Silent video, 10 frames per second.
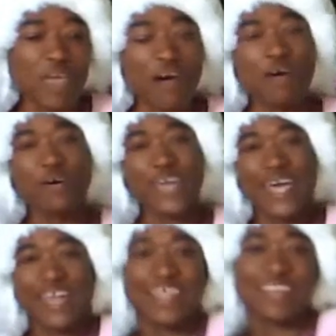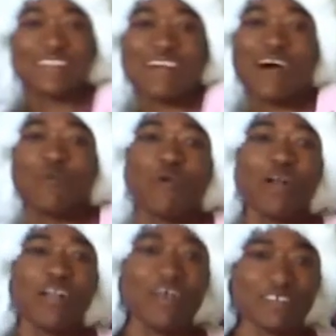Okay, let's talk wall
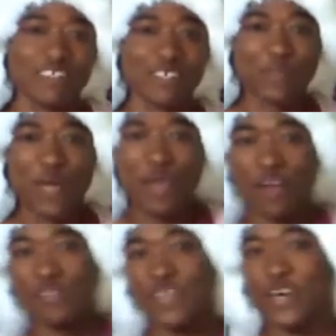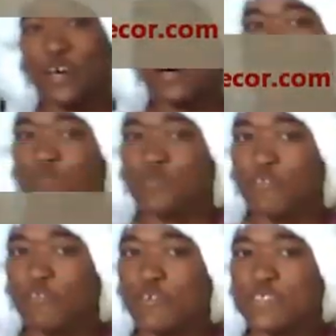art. The
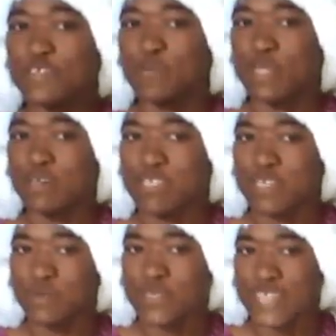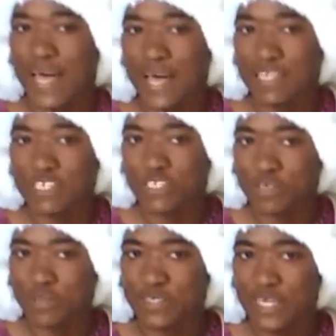first thing we looked at was calendars
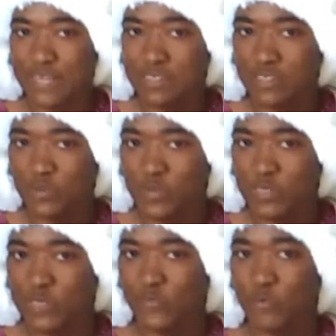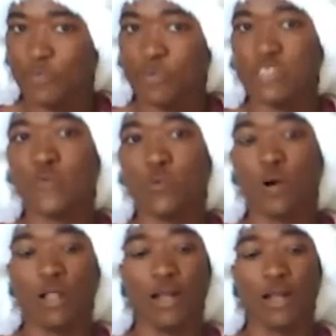as a source for prints for
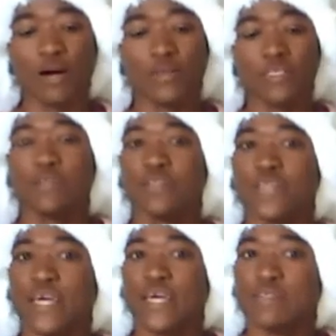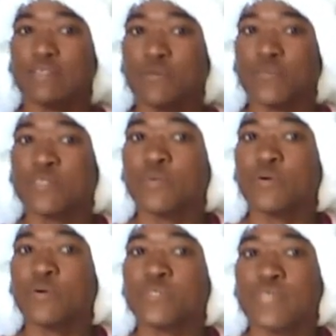wall art. The next thing was
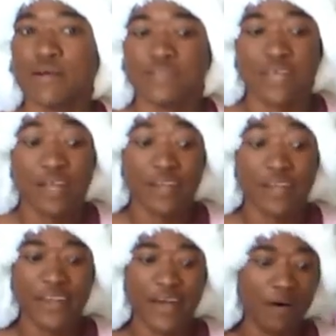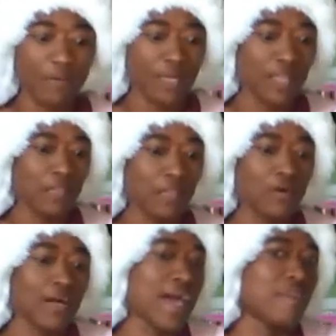postcards. Now we look
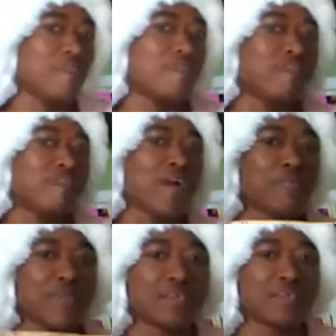at fabrics.